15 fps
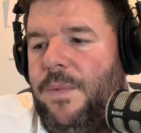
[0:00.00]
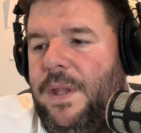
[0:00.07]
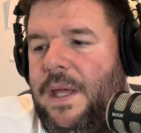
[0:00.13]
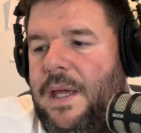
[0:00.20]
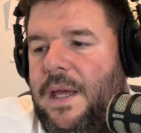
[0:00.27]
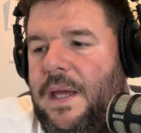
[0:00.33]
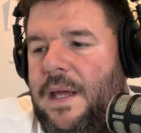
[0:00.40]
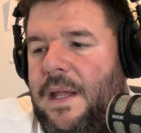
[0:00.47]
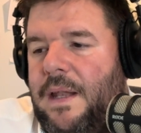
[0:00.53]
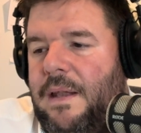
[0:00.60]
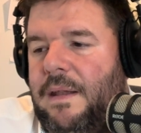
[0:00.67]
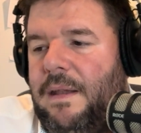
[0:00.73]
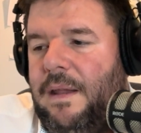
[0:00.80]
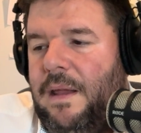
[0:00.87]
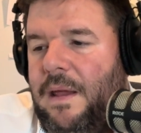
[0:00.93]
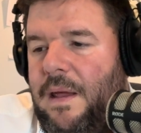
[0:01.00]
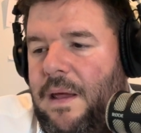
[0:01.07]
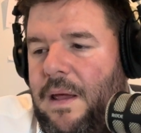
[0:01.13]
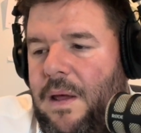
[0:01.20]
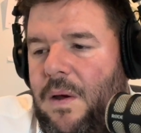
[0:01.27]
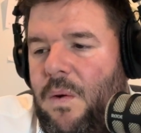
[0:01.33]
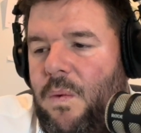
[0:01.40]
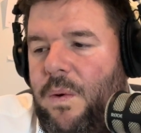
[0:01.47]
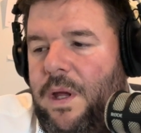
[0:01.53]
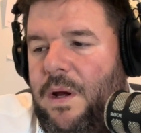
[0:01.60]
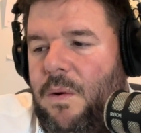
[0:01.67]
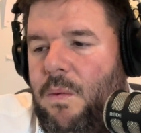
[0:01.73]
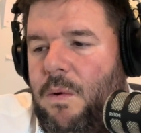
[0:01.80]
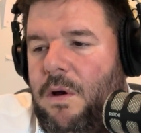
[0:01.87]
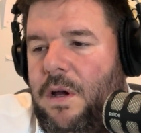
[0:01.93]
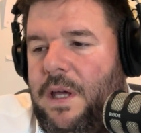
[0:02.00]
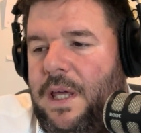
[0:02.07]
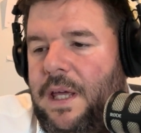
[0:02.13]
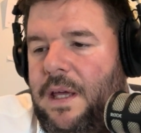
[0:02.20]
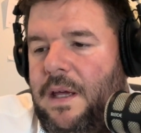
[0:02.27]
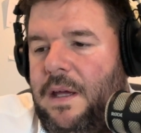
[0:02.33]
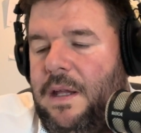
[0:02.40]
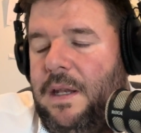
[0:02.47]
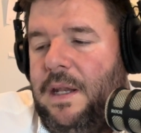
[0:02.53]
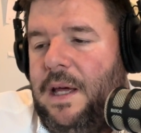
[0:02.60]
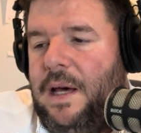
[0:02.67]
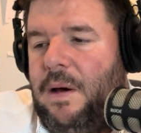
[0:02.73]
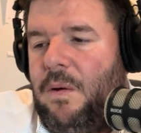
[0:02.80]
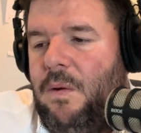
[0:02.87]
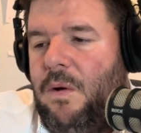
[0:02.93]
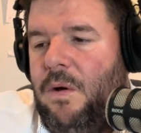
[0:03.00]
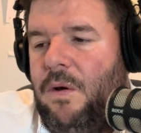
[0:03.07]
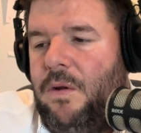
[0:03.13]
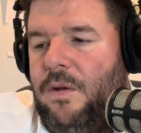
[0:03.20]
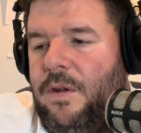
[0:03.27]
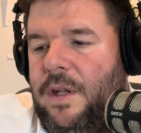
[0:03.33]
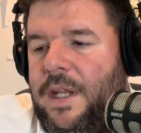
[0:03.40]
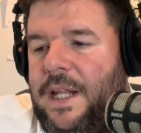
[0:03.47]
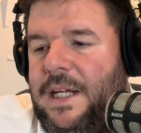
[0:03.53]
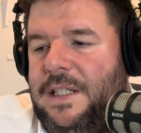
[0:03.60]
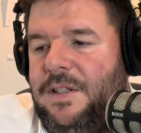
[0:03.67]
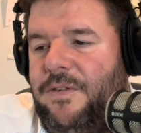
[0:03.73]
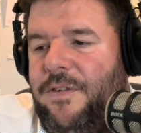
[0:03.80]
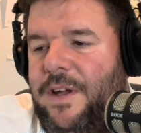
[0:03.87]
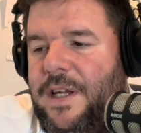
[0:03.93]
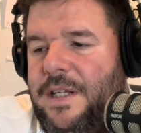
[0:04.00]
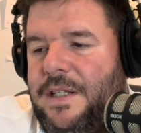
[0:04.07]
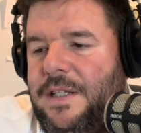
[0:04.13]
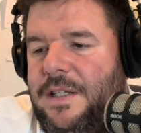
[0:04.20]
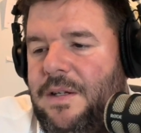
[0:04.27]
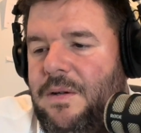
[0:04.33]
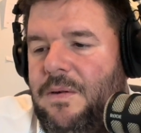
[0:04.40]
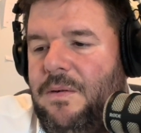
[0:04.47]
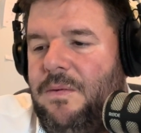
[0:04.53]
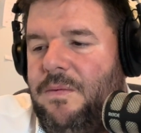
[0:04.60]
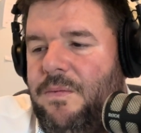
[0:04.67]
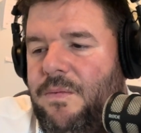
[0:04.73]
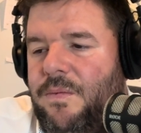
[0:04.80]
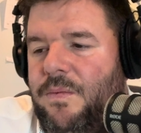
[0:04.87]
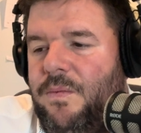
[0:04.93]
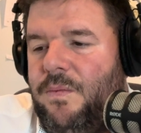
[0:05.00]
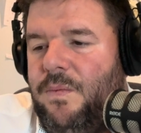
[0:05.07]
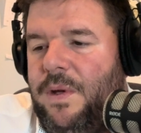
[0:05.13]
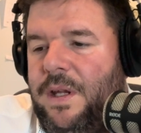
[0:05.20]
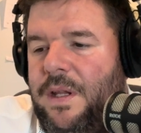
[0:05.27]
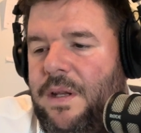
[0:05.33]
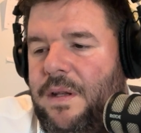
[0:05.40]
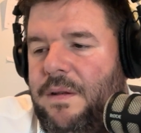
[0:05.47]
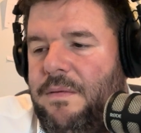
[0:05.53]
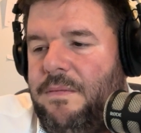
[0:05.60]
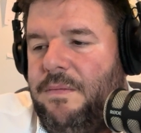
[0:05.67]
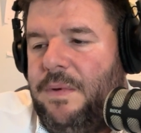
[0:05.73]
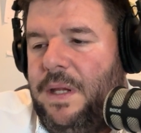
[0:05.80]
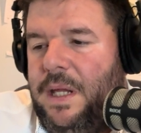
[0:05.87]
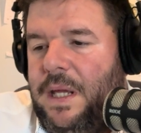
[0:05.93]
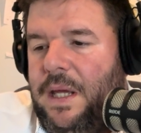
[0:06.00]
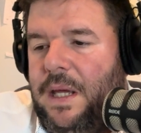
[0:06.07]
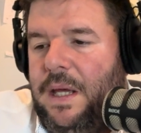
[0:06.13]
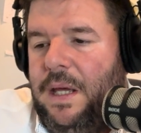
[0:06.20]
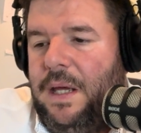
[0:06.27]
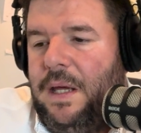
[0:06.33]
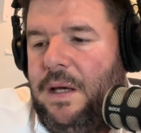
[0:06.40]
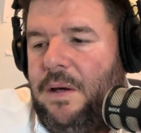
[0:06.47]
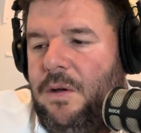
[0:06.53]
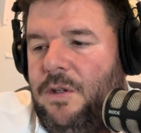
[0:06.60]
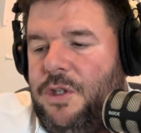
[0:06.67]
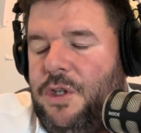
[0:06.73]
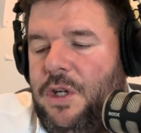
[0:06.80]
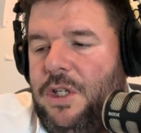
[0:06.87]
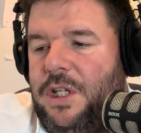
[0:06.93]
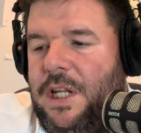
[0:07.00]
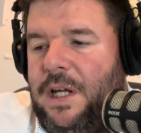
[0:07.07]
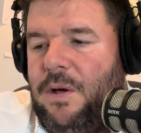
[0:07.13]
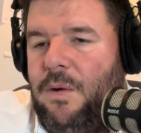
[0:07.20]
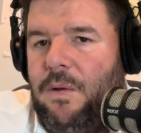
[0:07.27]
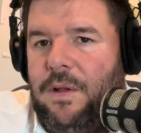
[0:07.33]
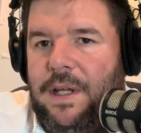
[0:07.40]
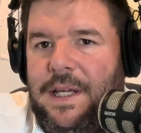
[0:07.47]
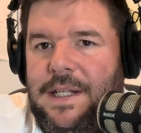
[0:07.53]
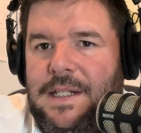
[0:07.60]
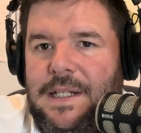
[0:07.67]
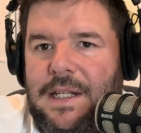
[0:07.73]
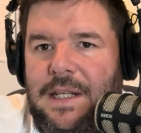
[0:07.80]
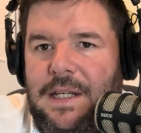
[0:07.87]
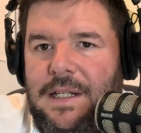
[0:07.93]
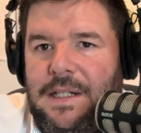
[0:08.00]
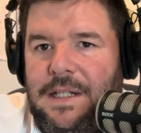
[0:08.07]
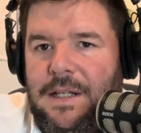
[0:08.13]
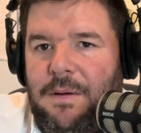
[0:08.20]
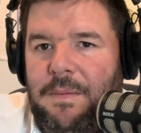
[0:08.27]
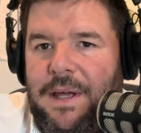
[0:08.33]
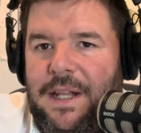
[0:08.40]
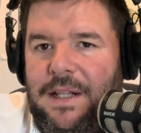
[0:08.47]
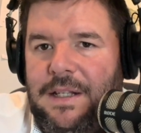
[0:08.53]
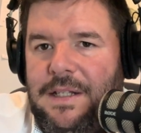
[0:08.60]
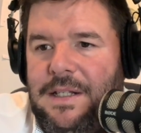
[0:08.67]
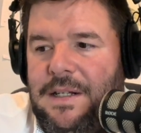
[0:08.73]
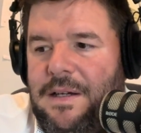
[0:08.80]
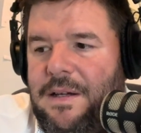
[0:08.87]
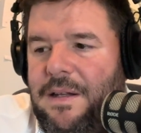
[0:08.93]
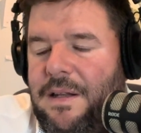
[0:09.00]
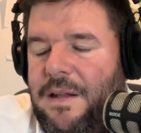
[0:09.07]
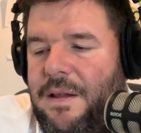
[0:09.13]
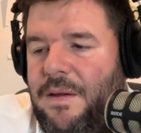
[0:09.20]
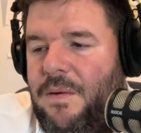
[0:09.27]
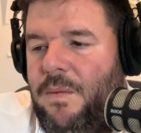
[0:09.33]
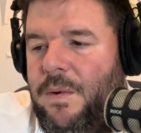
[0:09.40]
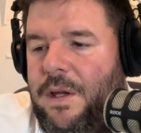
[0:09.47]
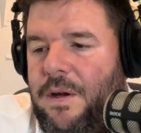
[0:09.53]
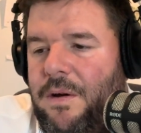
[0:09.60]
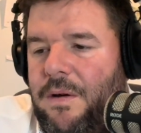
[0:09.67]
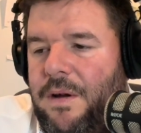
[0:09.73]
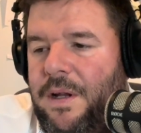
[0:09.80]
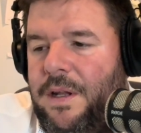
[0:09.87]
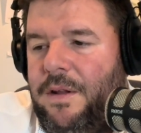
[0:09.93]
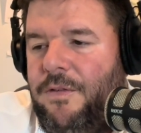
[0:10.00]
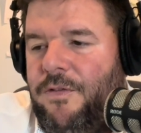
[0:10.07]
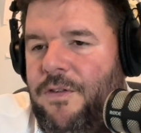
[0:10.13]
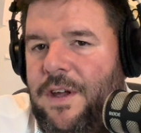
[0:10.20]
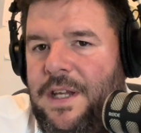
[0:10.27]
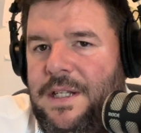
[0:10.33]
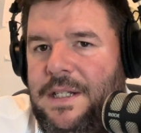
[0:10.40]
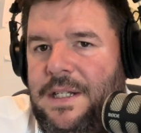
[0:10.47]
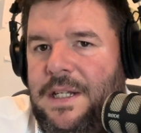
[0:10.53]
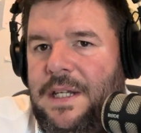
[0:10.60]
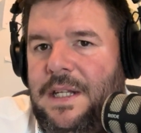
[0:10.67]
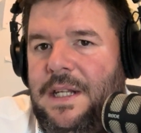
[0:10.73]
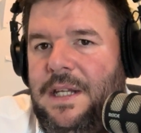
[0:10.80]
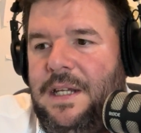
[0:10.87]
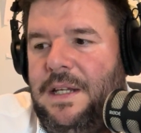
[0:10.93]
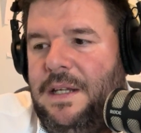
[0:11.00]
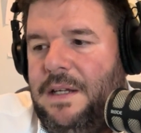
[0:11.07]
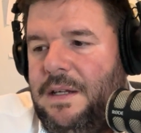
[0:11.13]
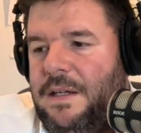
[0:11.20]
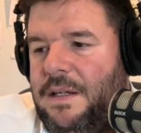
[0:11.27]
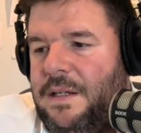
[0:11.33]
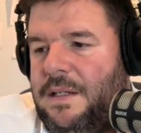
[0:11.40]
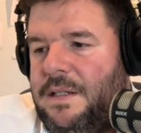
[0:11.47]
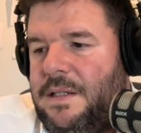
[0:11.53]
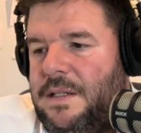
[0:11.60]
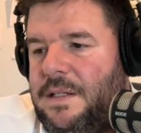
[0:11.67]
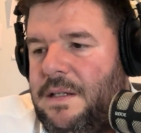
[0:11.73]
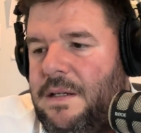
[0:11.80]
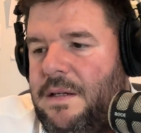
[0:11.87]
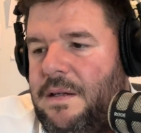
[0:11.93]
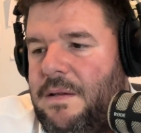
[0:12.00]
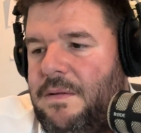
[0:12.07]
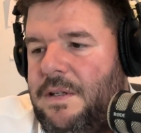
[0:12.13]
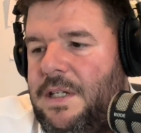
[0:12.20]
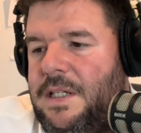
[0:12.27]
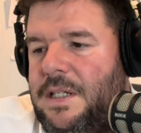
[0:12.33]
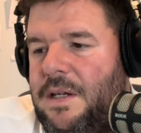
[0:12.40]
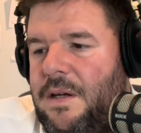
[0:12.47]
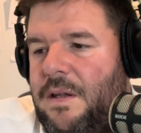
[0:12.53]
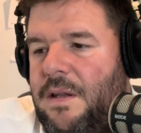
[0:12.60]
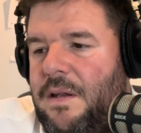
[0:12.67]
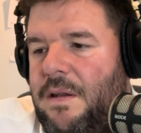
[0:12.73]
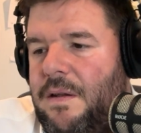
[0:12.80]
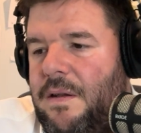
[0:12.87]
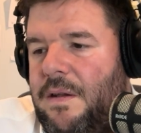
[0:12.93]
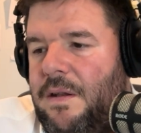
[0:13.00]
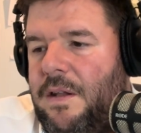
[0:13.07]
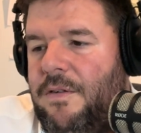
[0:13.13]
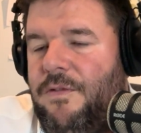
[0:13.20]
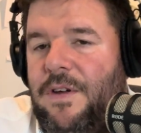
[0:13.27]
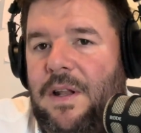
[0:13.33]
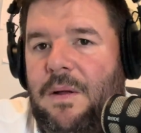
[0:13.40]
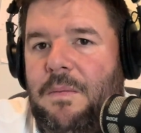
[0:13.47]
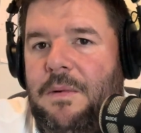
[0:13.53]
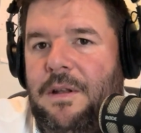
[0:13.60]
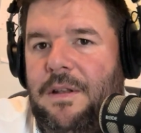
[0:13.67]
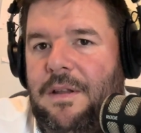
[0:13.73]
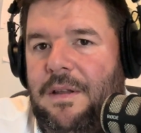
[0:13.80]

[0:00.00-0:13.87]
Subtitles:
And we are working now on the next phase. So in construction, they call it SD, as schematic design. We are in the phase DD, is design development,